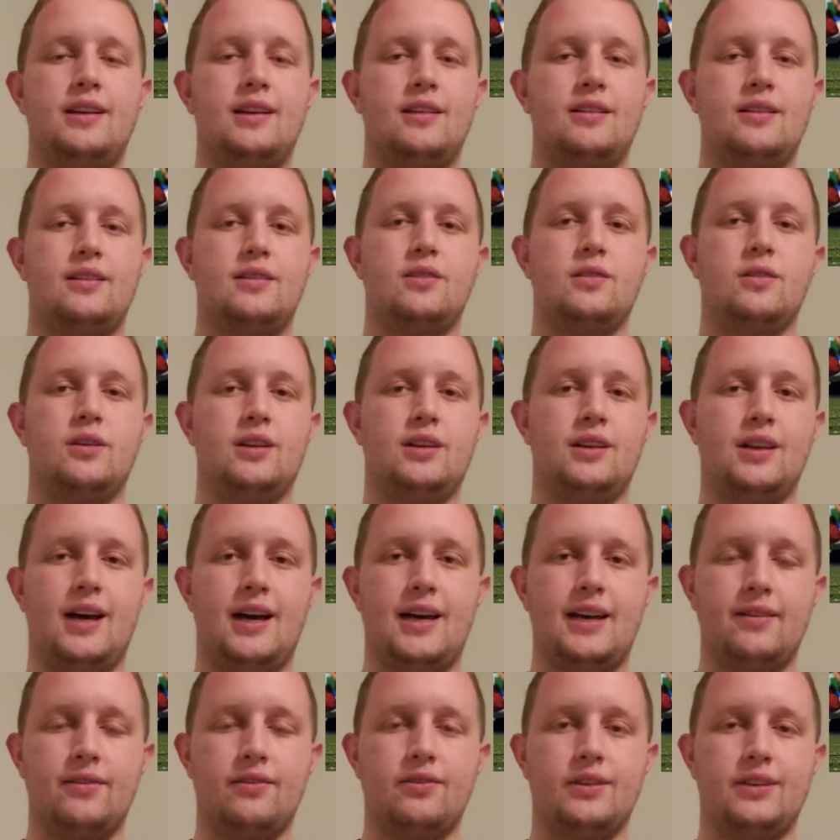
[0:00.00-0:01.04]
it to a lot
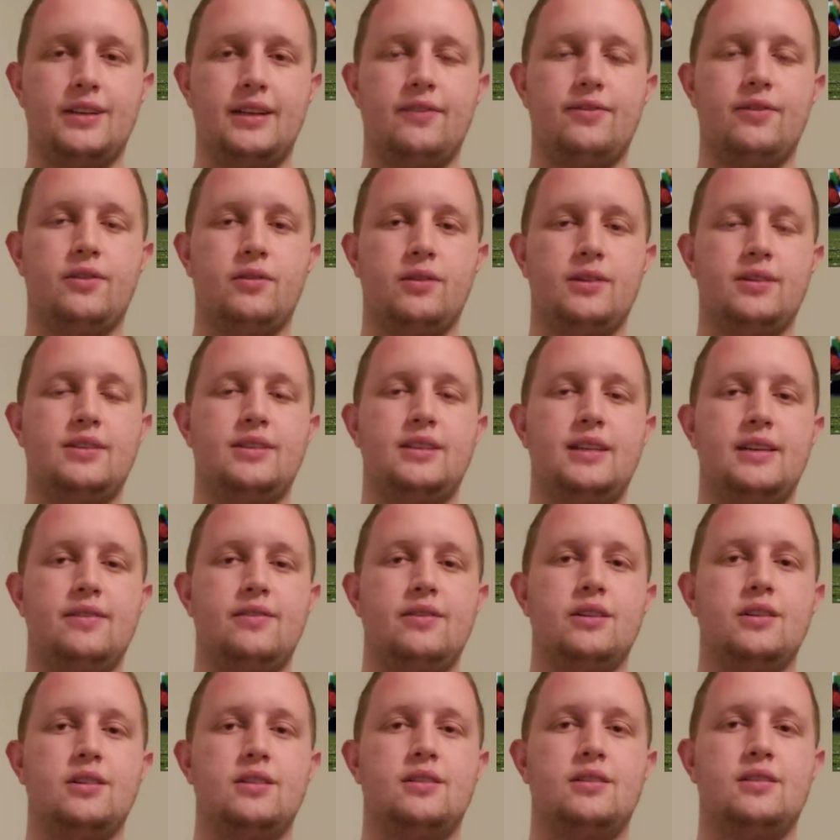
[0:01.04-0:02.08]
of different
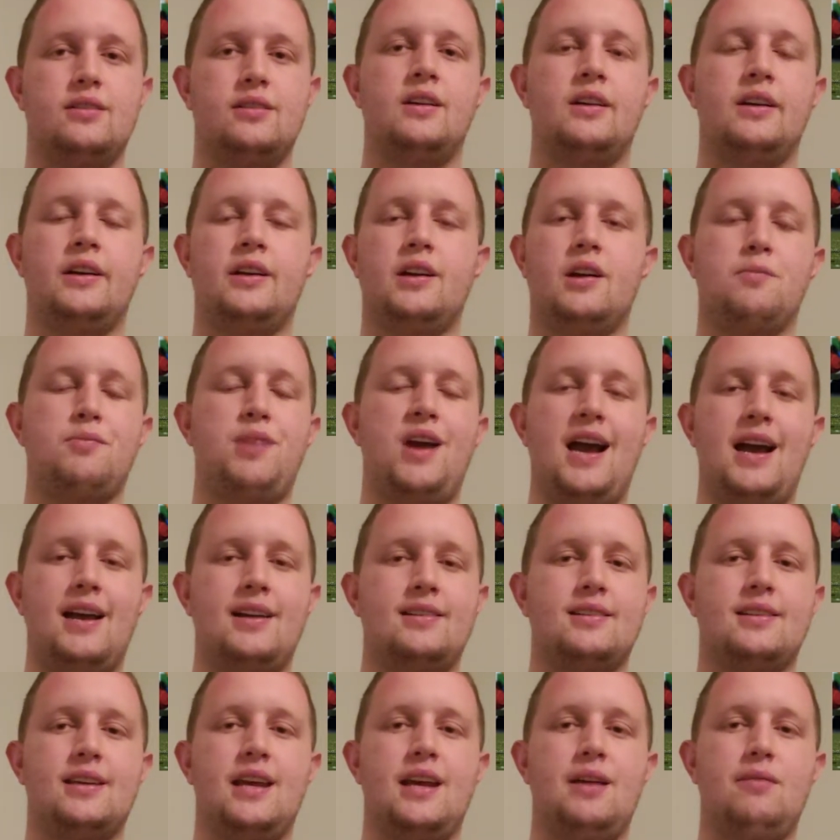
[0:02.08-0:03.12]
receivers. And our
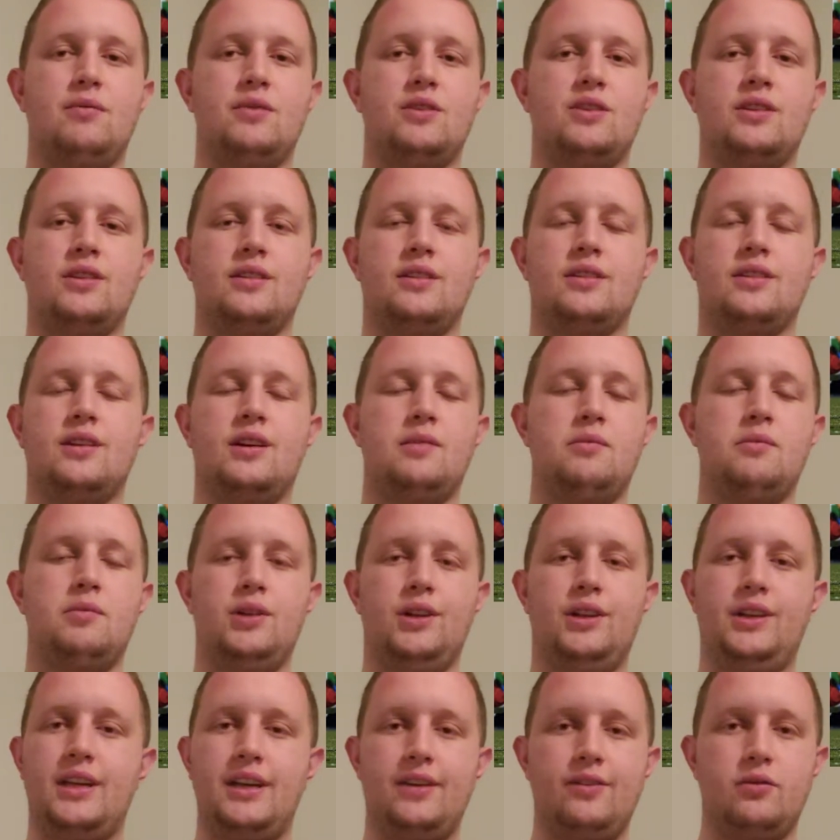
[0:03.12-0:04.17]
pass game was just
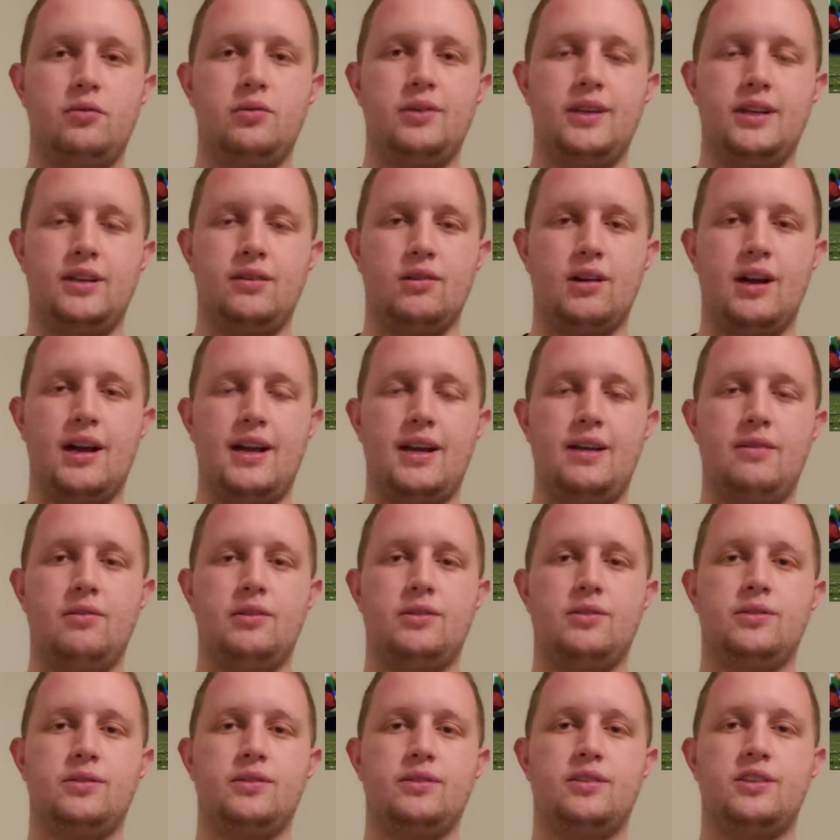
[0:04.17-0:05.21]
unbelievably great,
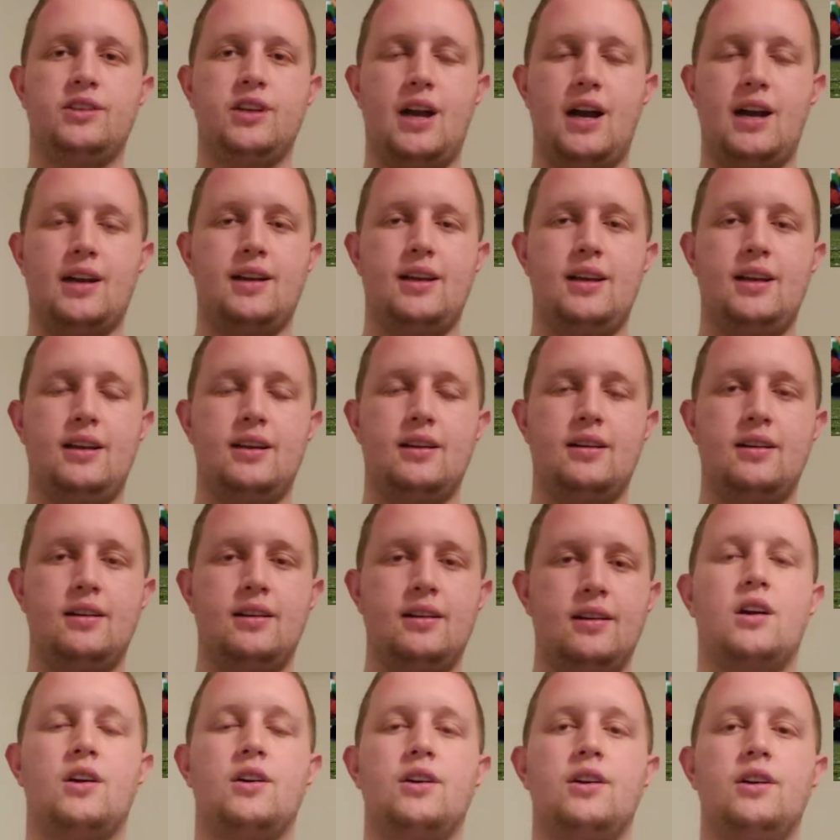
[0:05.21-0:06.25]
which was shocking.
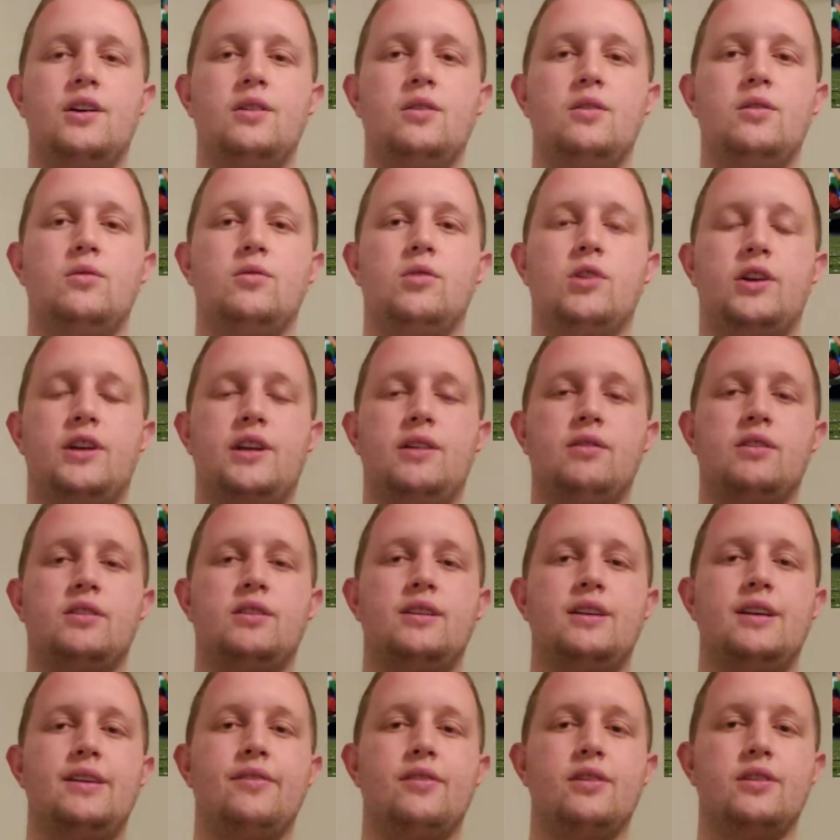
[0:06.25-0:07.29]
Our new rookie
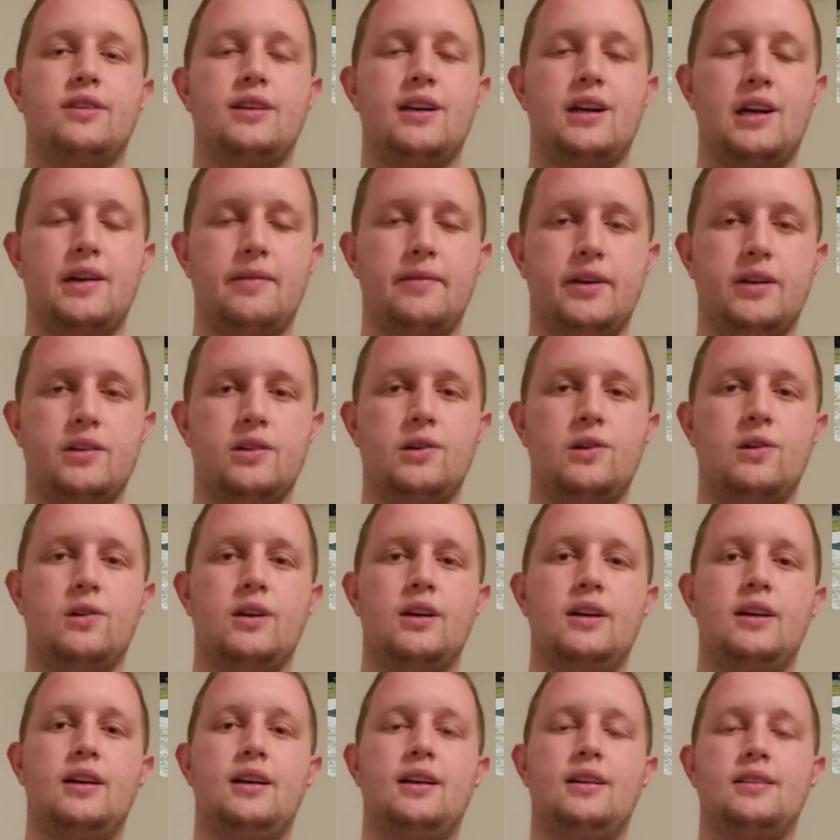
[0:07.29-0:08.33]
receiver, Terry
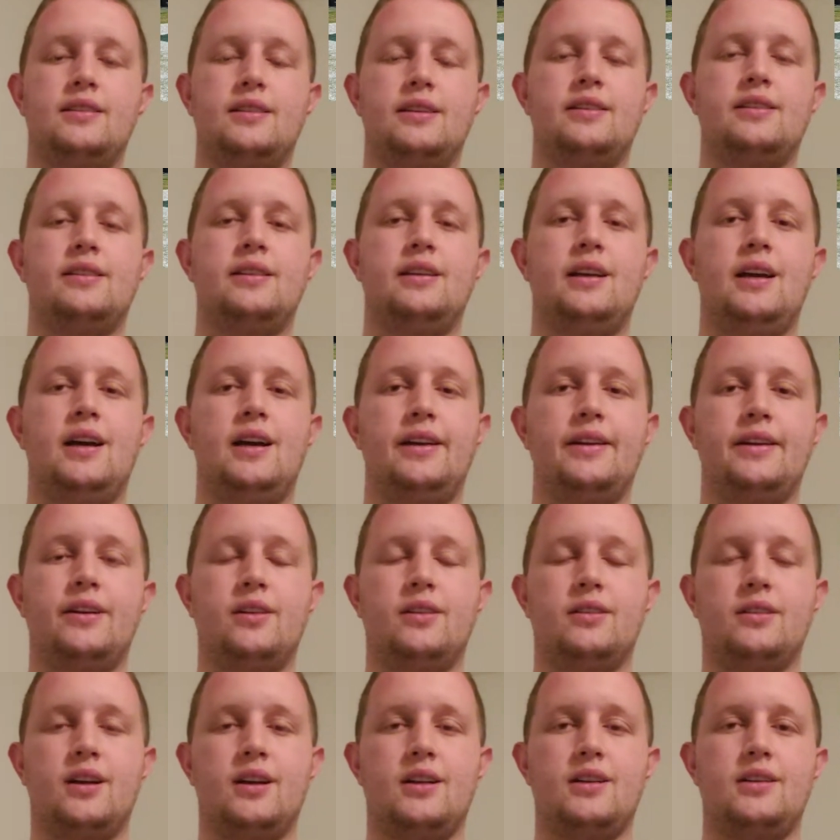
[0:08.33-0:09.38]
McLaurin, got a
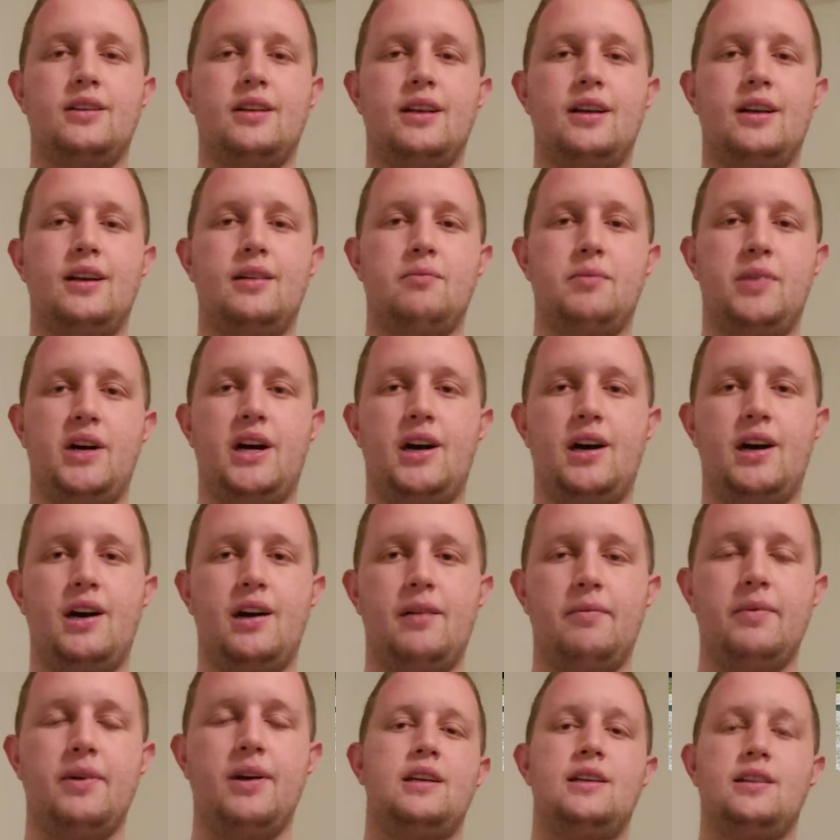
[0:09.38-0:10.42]
69-yard touchdown
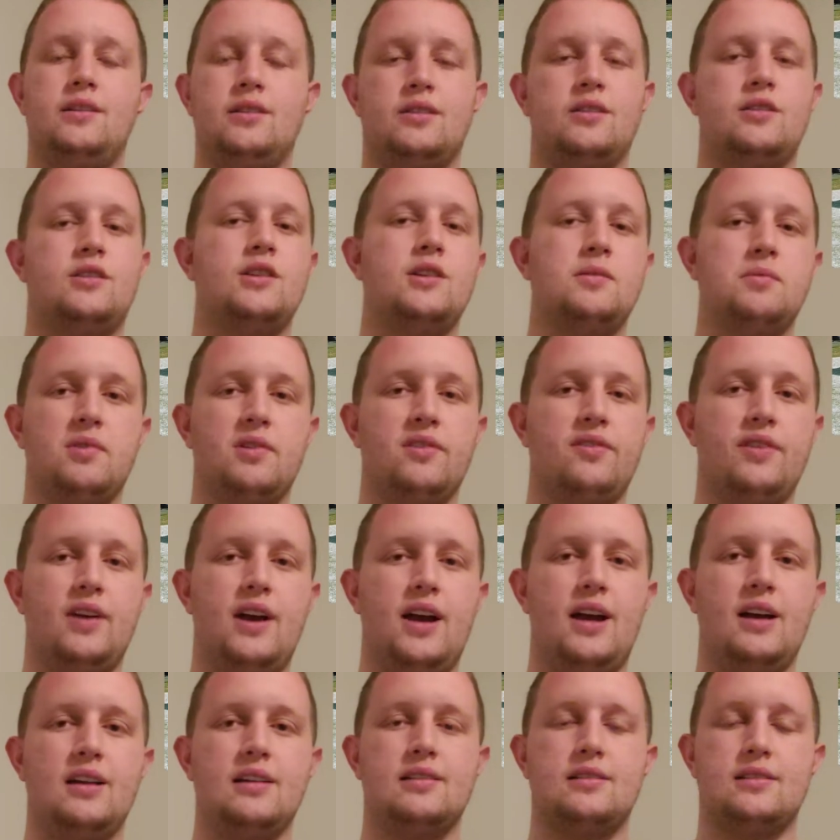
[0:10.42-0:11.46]
bomb. He's super
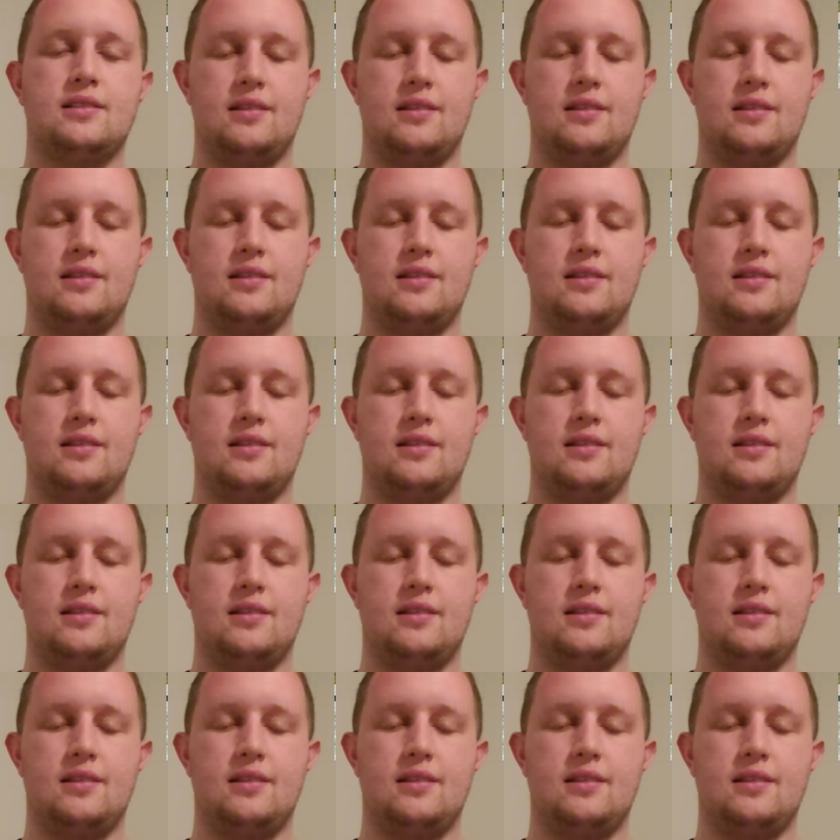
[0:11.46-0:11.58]
fast.